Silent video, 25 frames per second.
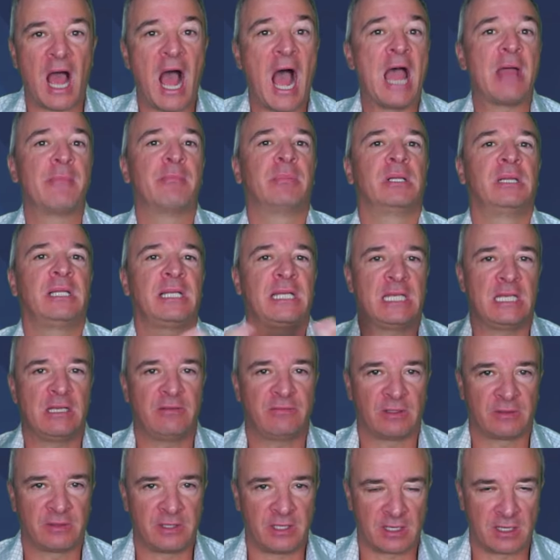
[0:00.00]
I believe
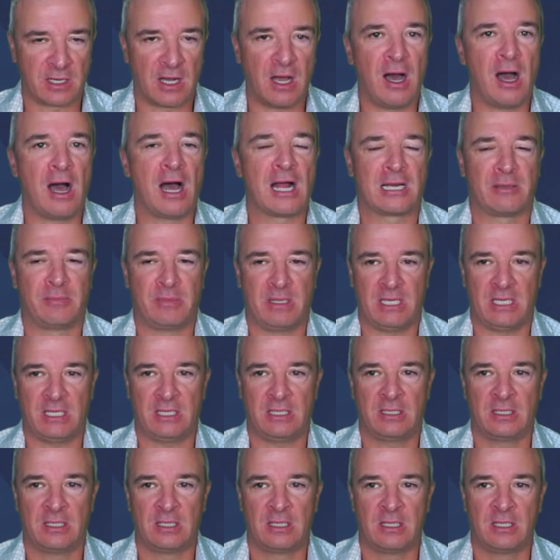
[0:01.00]
that the
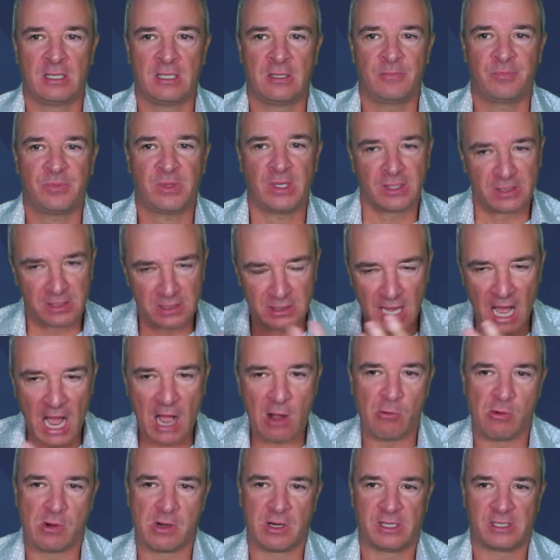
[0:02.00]
economy is
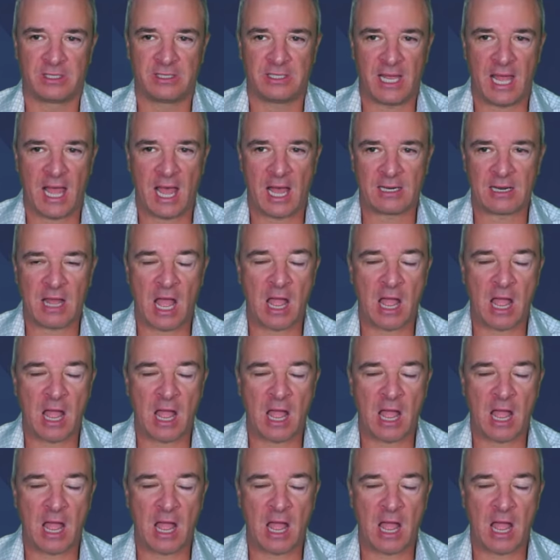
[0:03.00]
not where it's at.